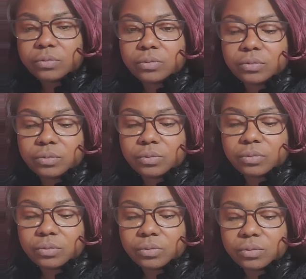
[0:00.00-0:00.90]

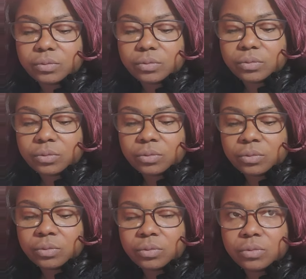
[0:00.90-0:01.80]

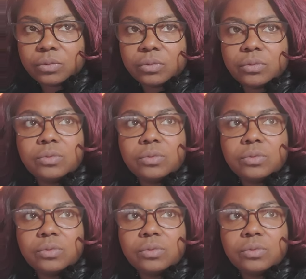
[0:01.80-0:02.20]
[no speech]